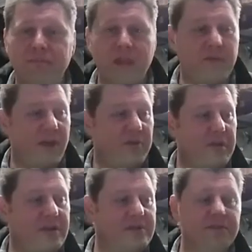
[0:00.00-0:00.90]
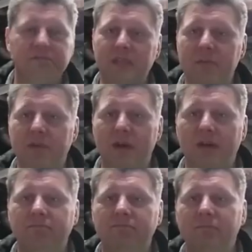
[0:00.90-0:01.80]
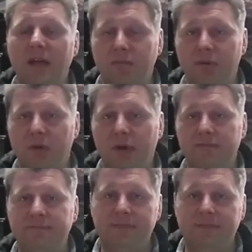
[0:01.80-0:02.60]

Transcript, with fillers: And by all means, keep calm and brew on.